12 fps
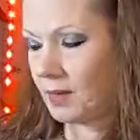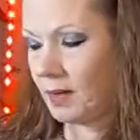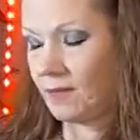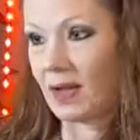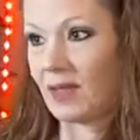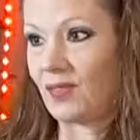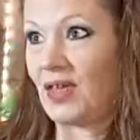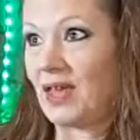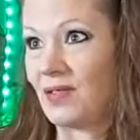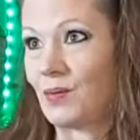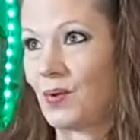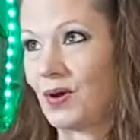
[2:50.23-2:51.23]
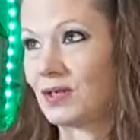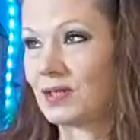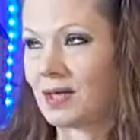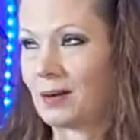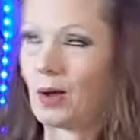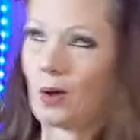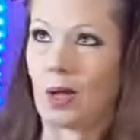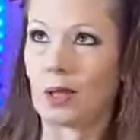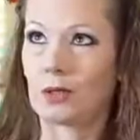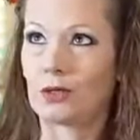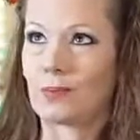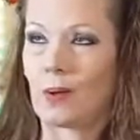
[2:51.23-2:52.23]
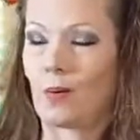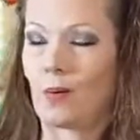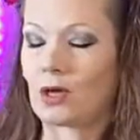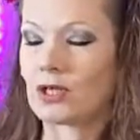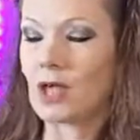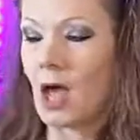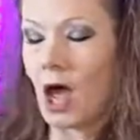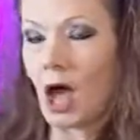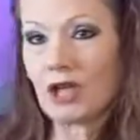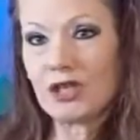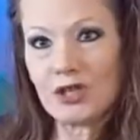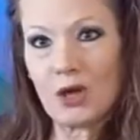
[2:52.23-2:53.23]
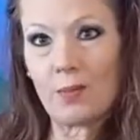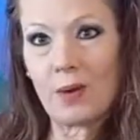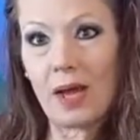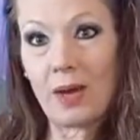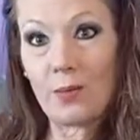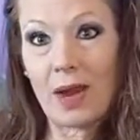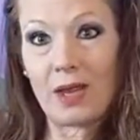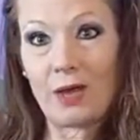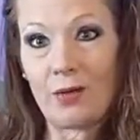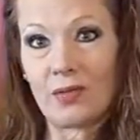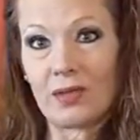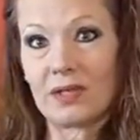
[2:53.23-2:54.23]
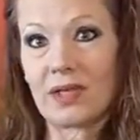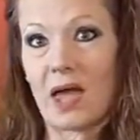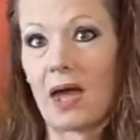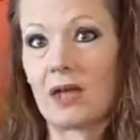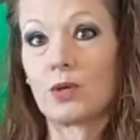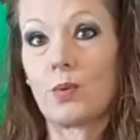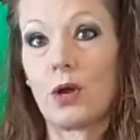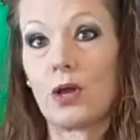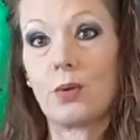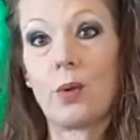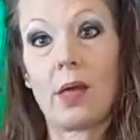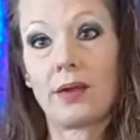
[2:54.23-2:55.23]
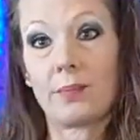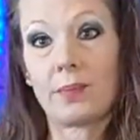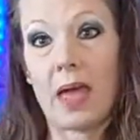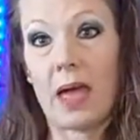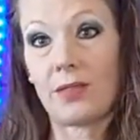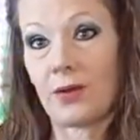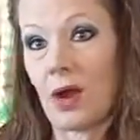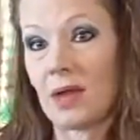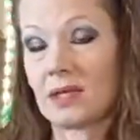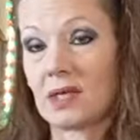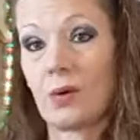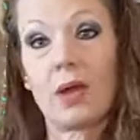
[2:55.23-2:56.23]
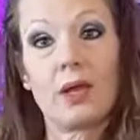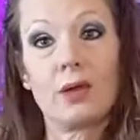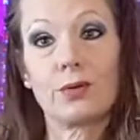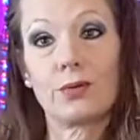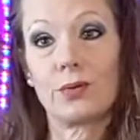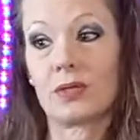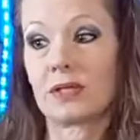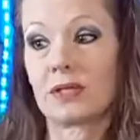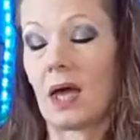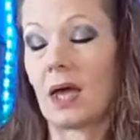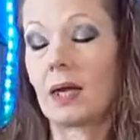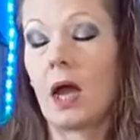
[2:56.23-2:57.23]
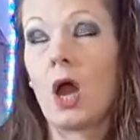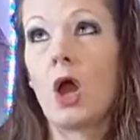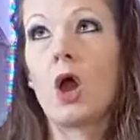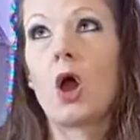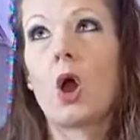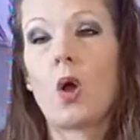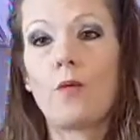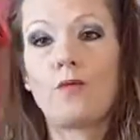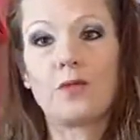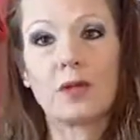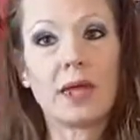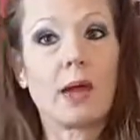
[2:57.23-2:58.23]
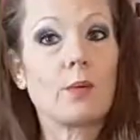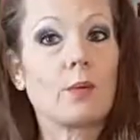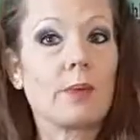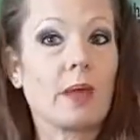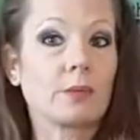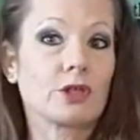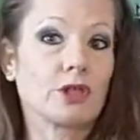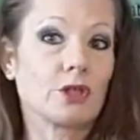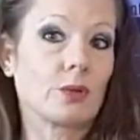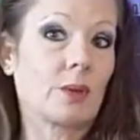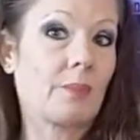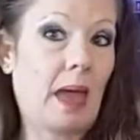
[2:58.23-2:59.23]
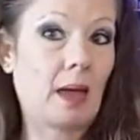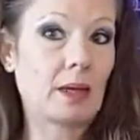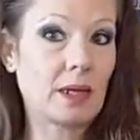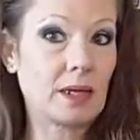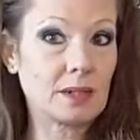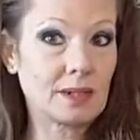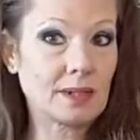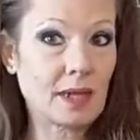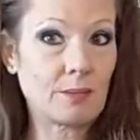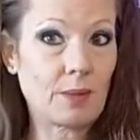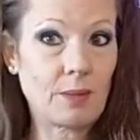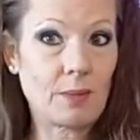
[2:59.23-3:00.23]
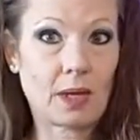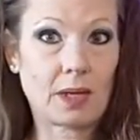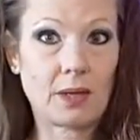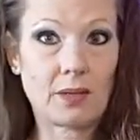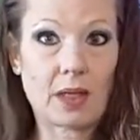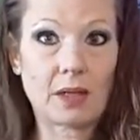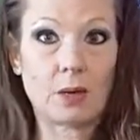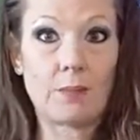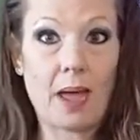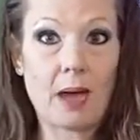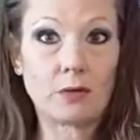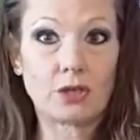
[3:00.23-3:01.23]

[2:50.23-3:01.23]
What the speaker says: I can think of the words, I know, I lose my words, a stoma right here in the side to where you end up catheterizing right here through the side. Hopefully I will be able to do the bag inside my body, that little pouch